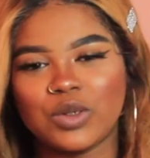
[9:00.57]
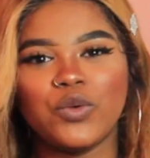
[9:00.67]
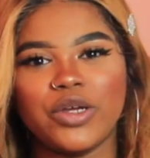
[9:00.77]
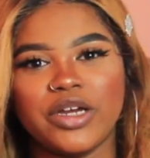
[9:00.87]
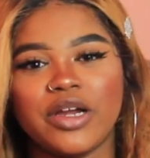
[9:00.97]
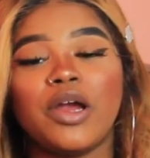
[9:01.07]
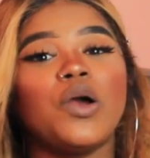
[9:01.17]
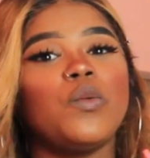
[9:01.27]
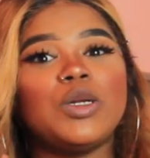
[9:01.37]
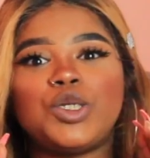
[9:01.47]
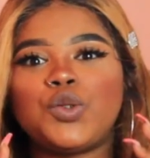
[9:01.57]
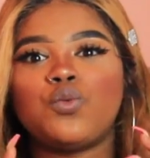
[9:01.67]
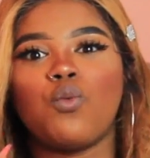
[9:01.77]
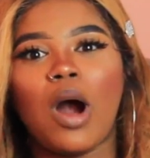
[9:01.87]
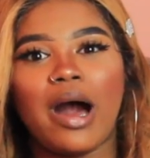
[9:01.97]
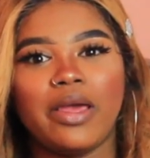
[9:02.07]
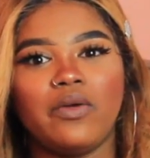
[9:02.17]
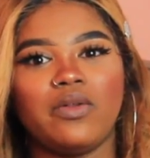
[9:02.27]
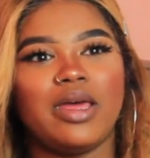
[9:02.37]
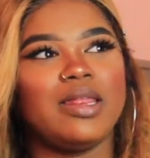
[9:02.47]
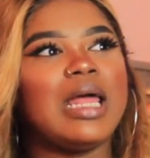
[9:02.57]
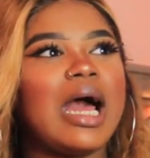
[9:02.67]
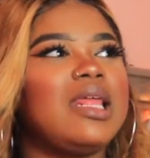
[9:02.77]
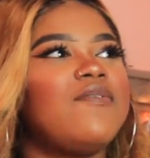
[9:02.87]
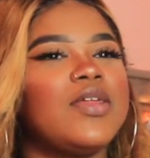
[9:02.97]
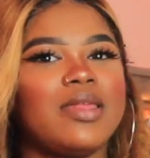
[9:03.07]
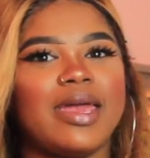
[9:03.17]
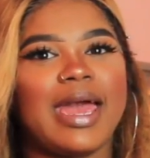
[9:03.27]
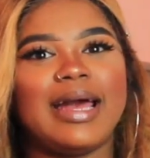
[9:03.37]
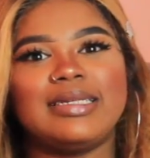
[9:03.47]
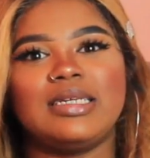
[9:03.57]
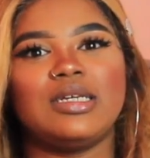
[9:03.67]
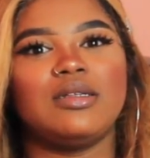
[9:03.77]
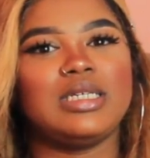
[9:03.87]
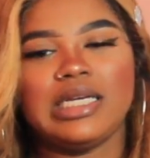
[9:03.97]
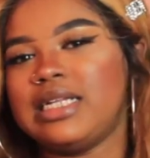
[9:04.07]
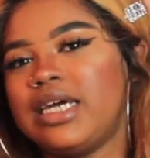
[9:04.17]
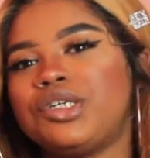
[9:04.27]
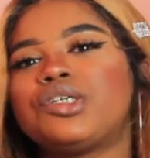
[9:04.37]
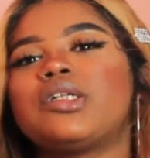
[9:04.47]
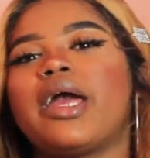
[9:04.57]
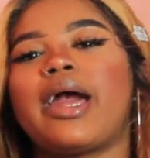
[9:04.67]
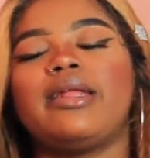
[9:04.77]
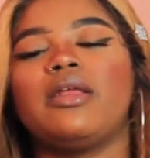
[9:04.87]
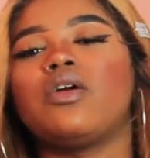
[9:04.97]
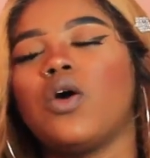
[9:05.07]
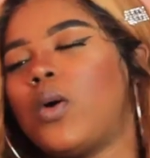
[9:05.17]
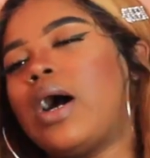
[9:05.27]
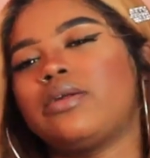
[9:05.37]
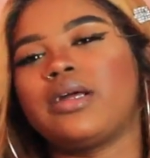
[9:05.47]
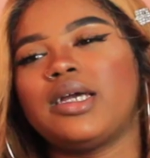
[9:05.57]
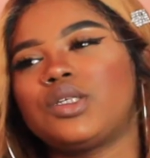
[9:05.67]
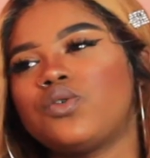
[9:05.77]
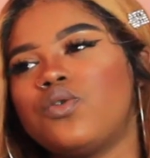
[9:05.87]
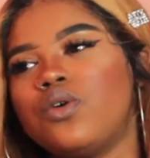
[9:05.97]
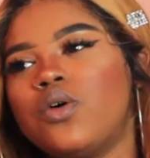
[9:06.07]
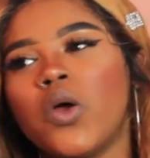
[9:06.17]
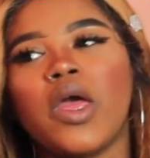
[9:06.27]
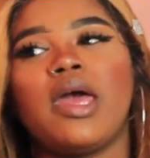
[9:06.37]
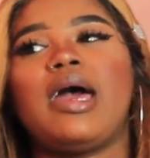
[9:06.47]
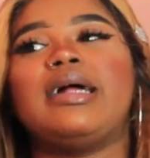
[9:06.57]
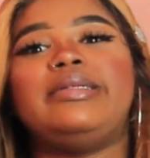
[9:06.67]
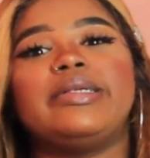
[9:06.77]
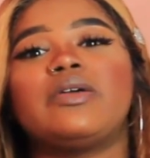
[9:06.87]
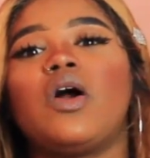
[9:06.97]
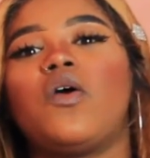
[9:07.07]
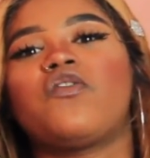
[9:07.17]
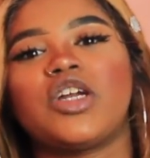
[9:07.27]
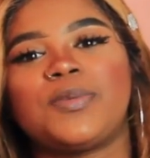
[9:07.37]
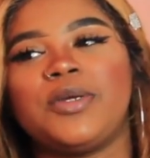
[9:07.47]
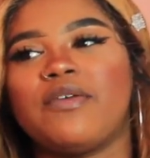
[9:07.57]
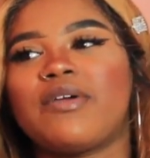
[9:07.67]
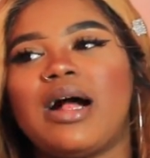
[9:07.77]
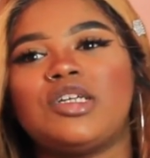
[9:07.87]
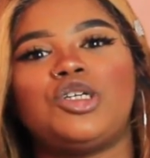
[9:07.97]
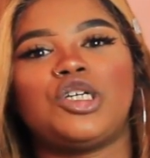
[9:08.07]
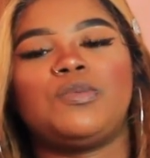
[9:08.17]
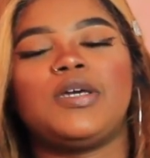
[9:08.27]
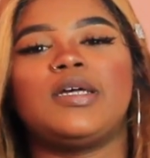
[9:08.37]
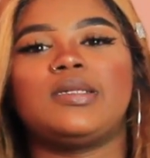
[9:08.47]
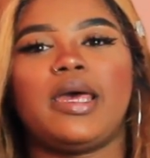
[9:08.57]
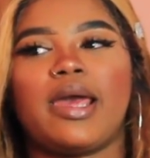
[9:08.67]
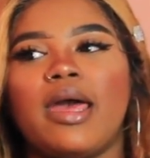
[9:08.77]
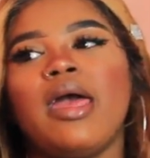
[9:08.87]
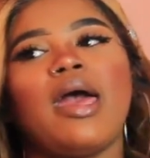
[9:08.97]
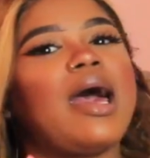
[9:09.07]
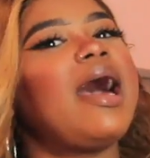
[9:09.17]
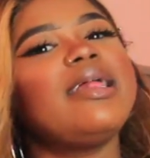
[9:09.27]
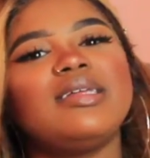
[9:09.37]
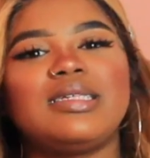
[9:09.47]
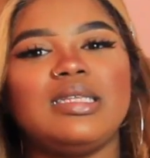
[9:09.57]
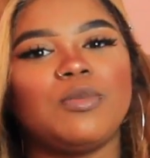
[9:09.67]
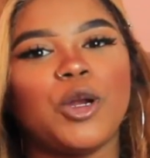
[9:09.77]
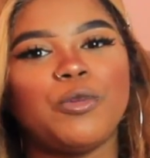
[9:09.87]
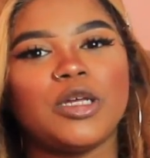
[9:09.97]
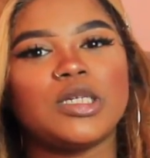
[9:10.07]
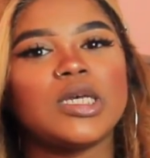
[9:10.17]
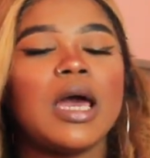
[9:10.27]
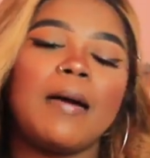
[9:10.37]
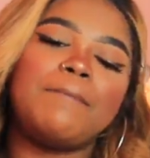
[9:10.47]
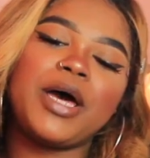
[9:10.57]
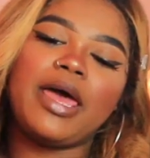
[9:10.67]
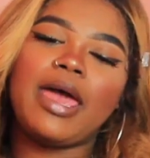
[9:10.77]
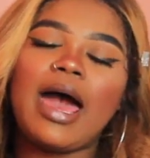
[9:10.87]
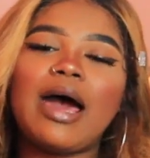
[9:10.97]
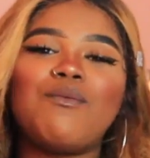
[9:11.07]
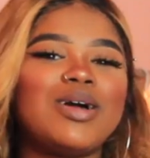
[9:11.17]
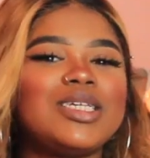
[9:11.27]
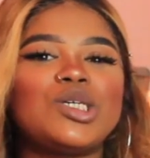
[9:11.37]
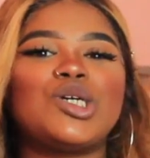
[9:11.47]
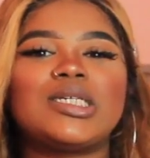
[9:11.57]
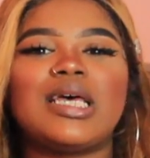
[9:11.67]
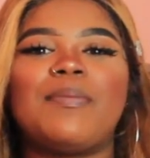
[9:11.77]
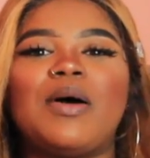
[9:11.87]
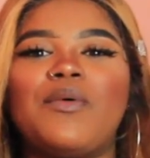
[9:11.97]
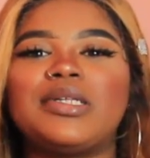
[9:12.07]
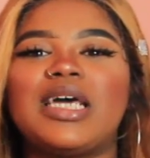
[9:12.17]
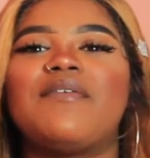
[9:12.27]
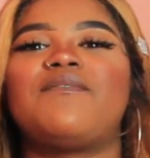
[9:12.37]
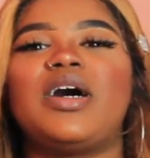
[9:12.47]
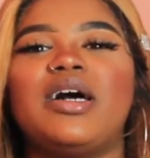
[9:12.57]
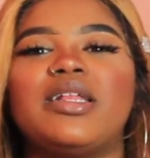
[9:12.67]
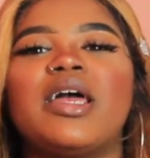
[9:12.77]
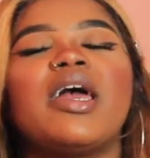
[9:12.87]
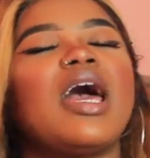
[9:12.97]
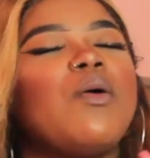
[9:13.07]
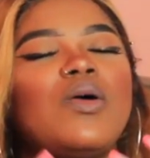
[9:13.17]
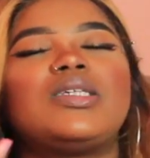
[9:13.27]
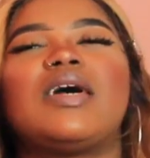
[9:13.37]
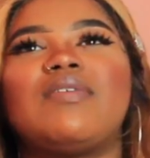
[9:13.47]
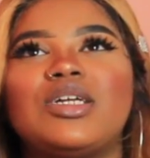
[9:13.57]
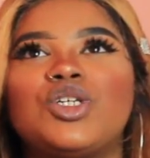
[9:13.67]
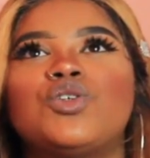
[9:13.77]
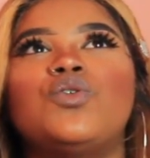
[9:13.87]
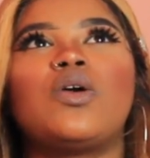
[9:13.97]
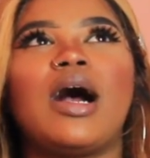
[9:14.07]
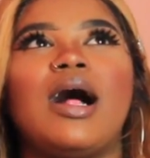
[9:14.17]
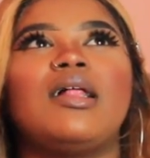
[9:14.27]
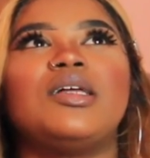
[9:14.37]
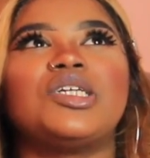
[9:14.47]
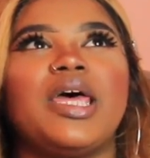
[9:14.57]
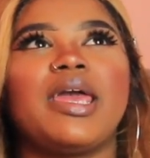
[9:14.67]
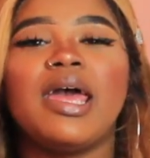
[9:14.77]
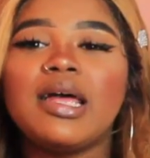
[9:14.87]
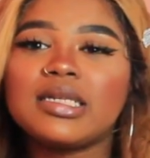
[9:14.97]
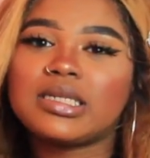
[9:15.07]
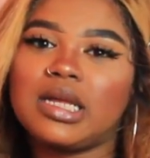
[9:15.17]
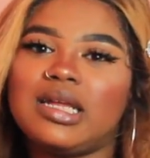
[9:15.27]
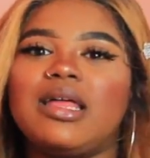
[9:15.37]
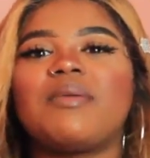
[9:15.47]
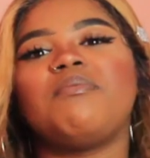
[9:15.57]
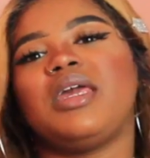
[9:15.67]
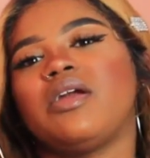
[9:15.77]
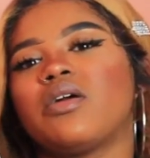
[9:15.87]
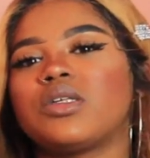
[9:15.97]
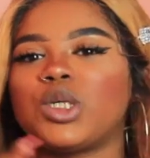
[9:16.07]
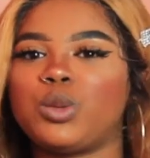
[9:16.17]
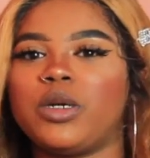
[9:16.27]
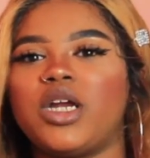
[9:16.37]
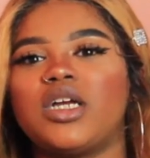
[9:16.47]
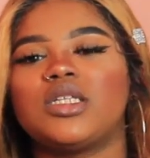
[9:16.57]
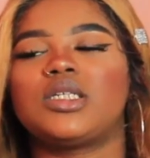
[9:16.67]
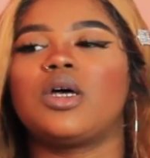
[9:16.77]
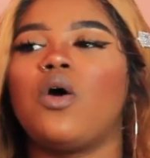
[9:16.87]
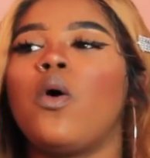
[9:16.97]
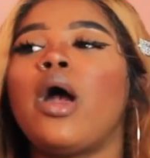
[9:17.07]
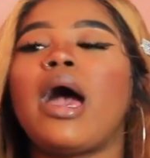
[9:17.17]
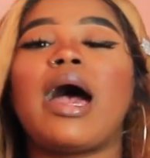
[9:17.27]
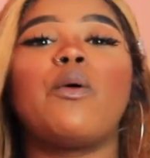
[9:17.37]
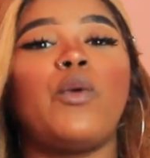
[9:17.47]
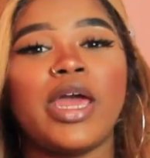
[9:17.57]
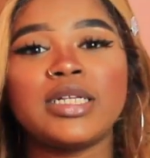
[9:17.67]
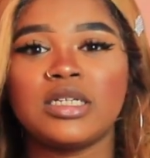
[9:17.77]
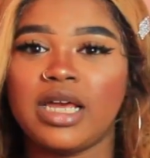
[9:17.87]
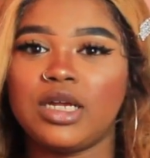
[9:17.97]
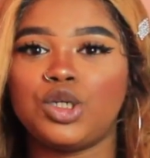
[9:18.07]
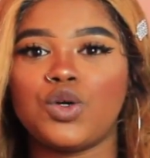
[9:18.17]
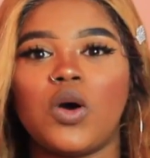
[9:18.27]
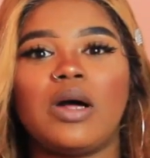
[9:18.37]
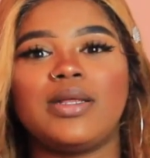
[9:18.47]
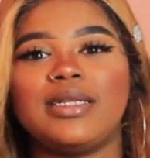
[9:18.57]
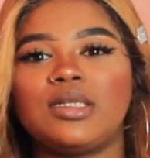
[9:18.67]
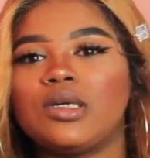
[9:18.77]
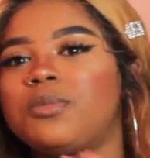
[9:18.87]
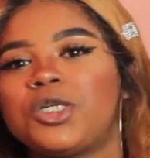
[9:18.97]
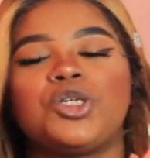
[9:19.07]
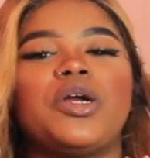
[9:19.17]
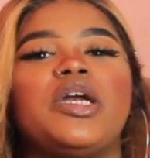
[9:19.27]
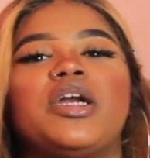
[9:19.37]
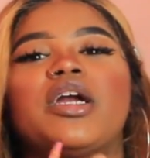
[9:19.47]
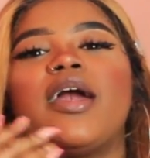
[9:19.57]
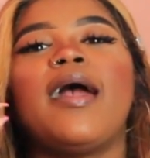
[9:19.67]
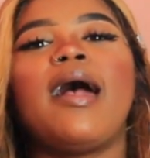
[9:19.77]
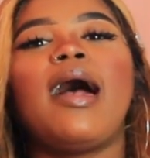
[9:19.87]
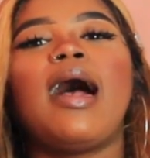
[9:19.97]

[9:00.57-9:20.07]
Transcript: school year, which is wild. Like not even like as a teenager. Like I didn't go out in high school. I didn't go freshman year of college just because like I didn't see the purpose. But I wanted to dress up, I wanted to have fun, I wanted to have that true college like slutty like Mean Girls experience. So I went as an angel. I'll insert a picture right here.